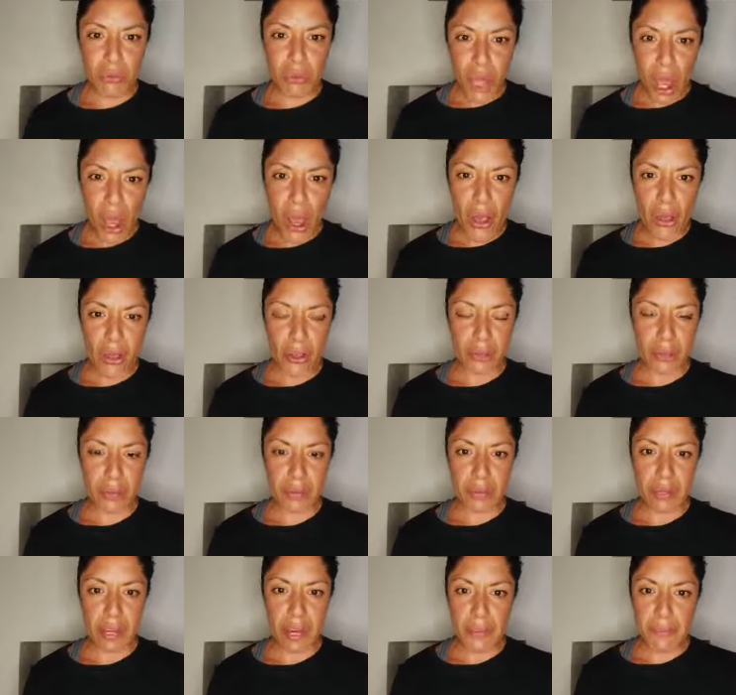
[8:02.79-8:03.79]

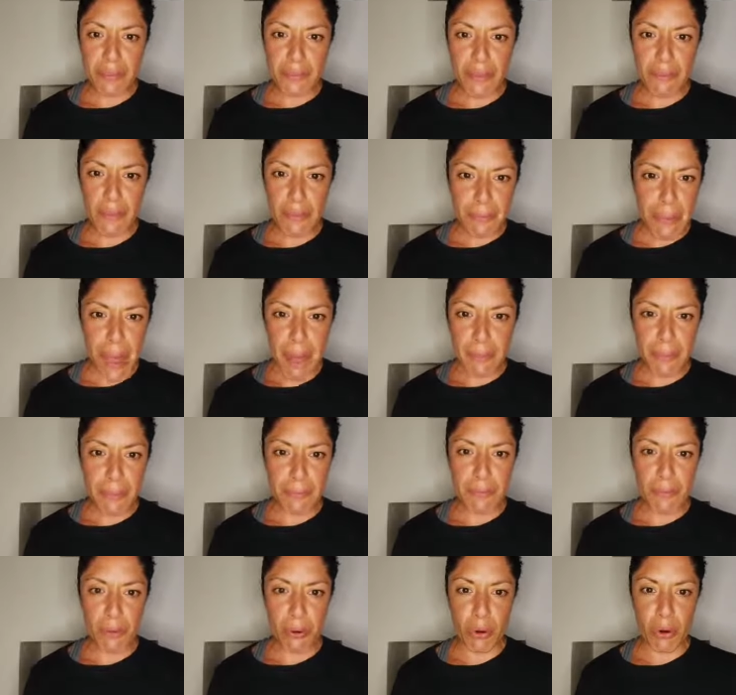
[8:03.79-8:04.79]
know. I've never met
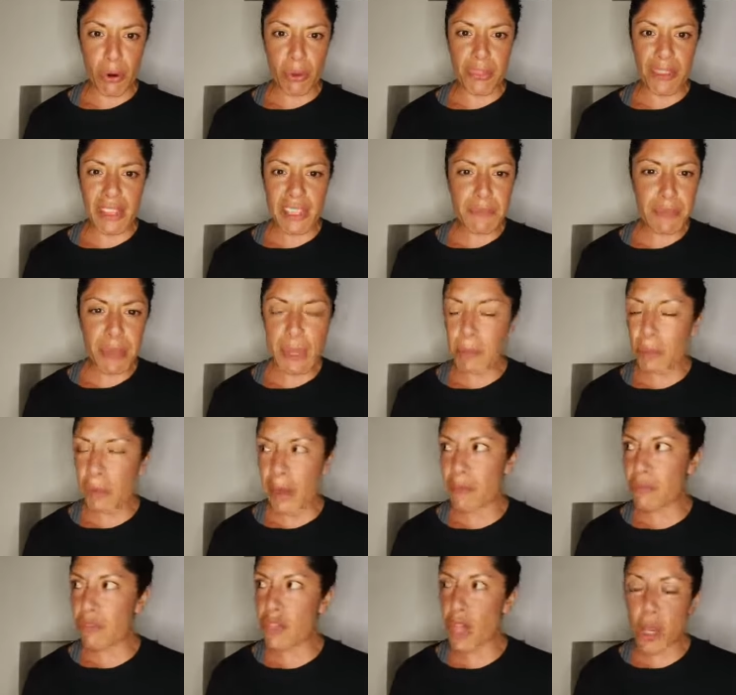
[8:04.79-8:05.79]
before. These people
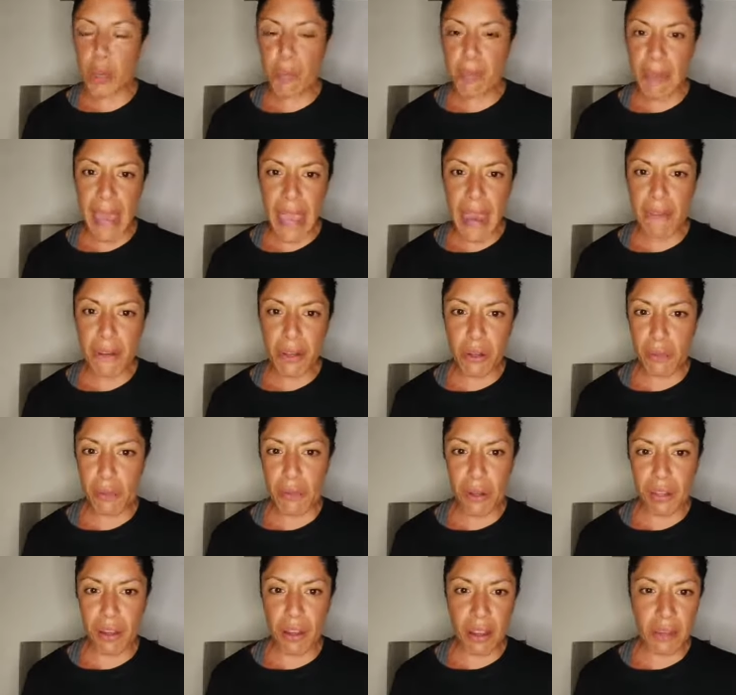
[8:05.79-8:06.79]
have no bearing on
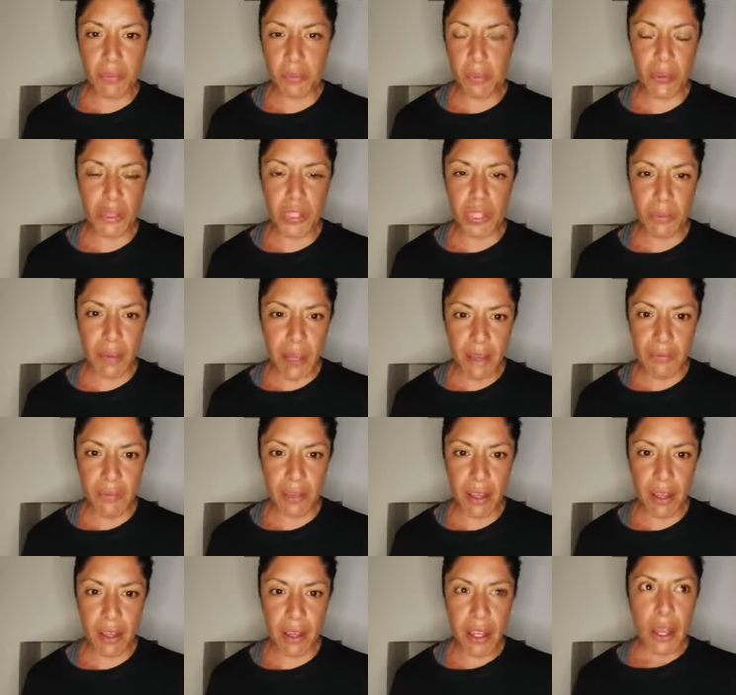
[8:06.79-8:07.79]
my life
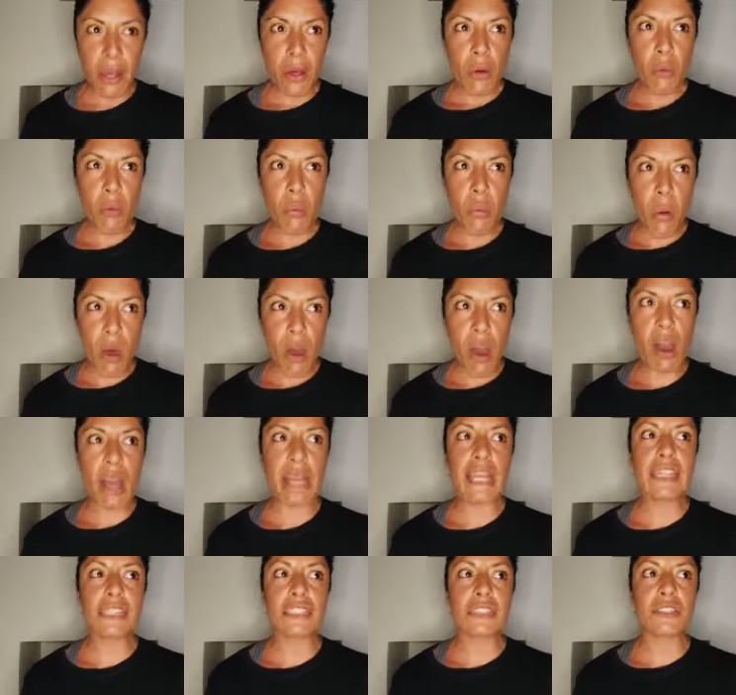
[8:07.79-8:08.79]
whatsoever.
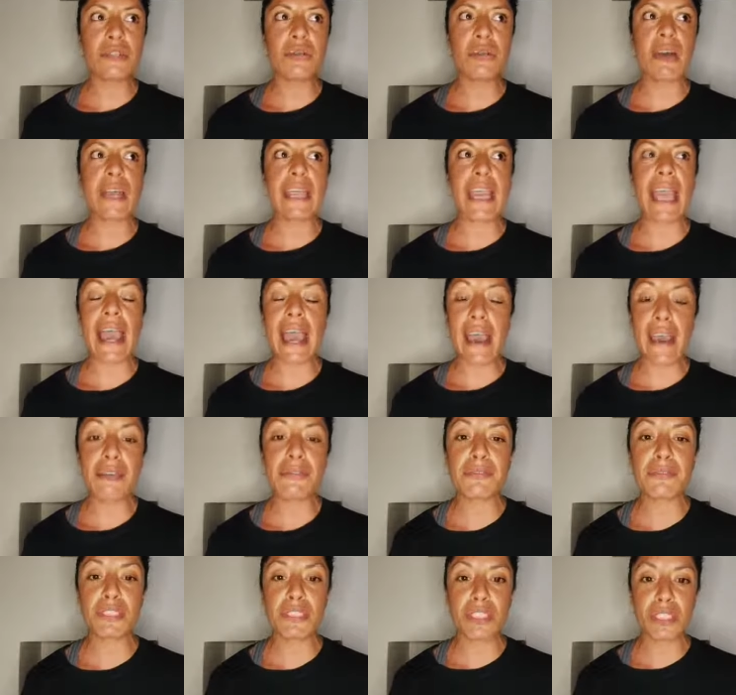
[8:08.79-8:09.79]
Why do I
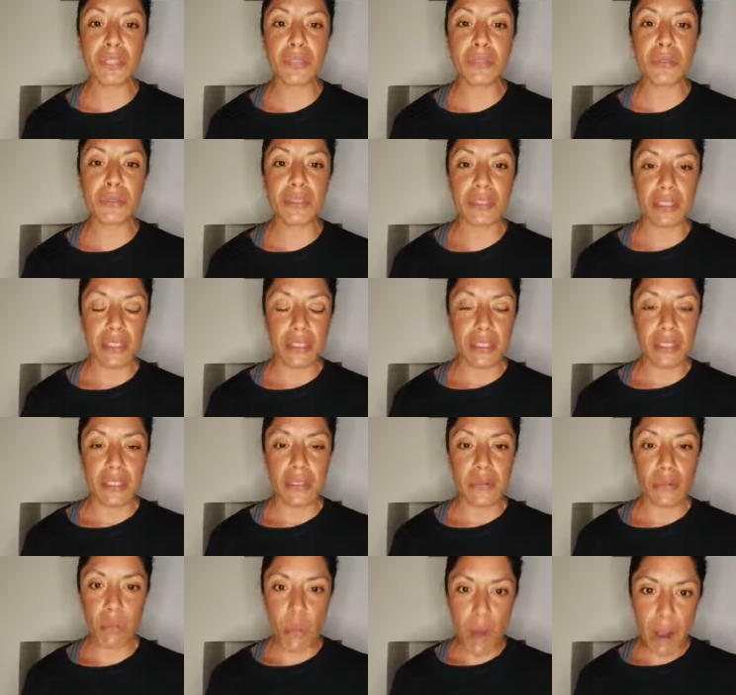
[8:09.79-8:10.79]
have to
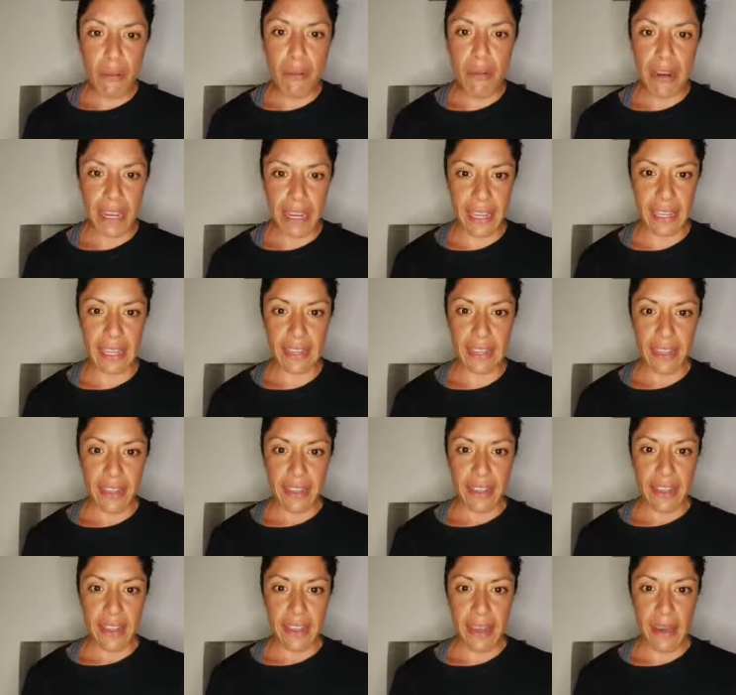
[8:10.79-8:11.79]
worry
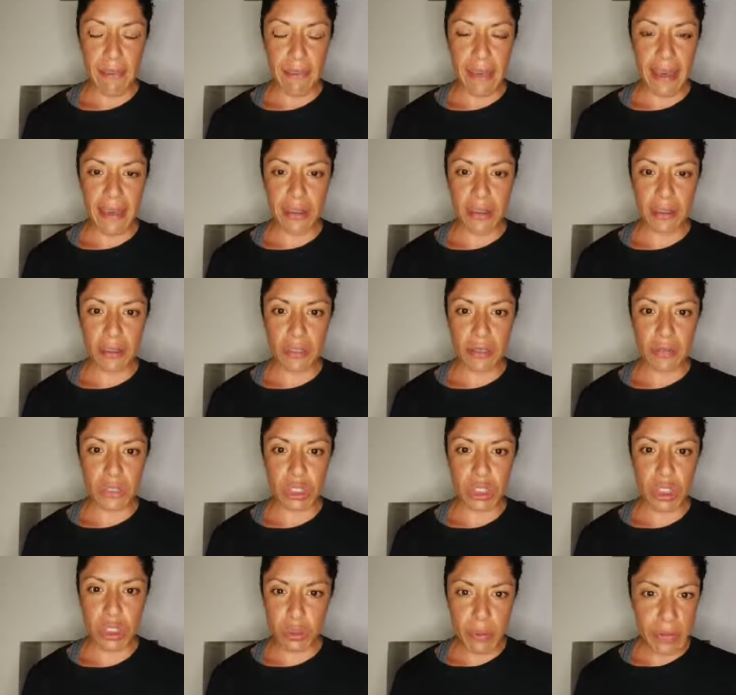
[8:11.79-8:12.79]
about
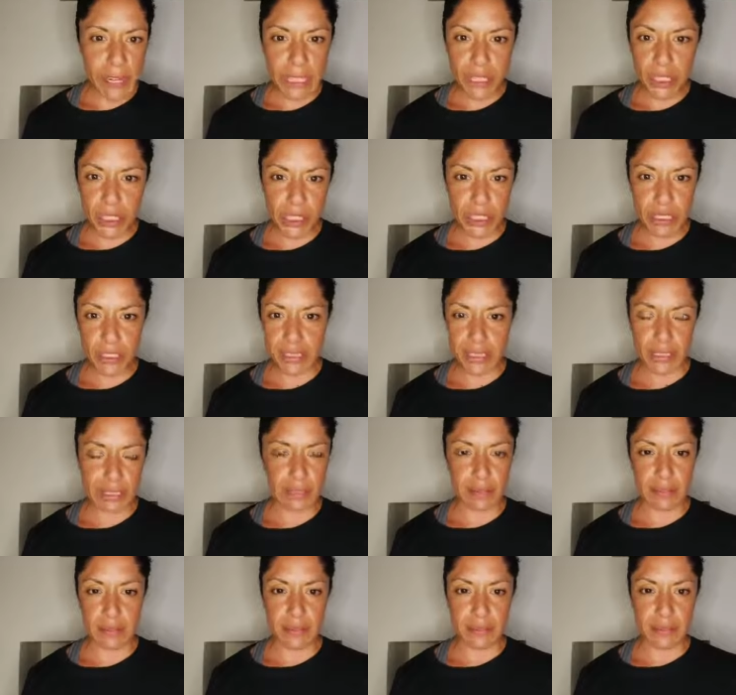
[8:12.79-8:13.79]

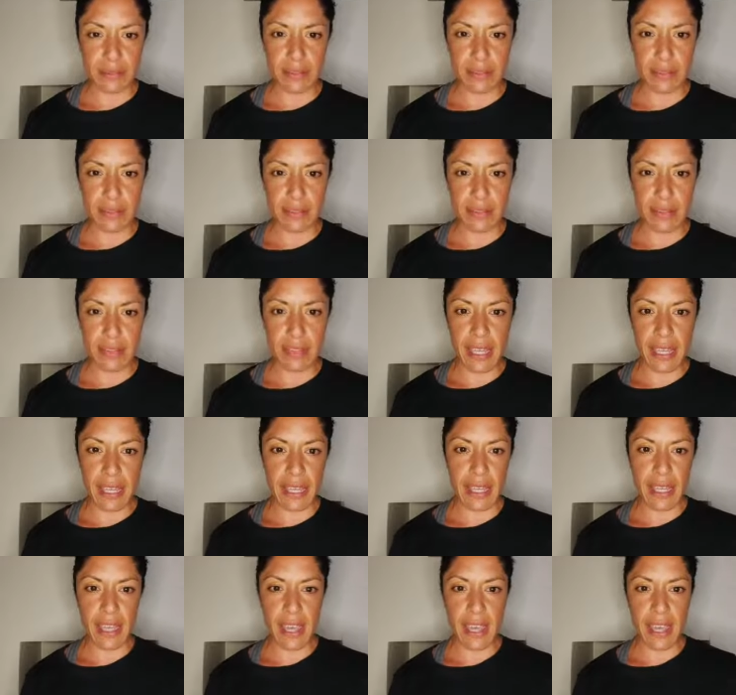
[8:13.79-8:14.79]
strangers
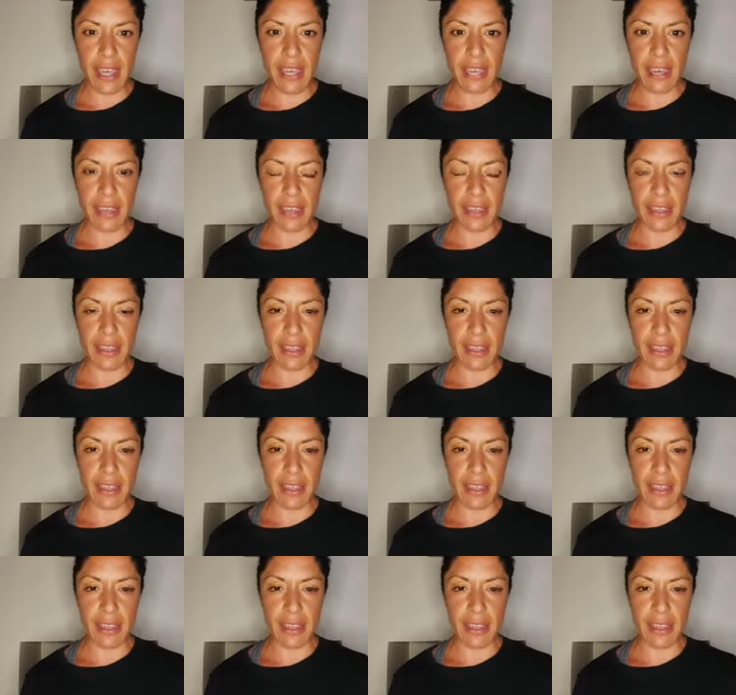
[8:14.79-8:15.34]
thinking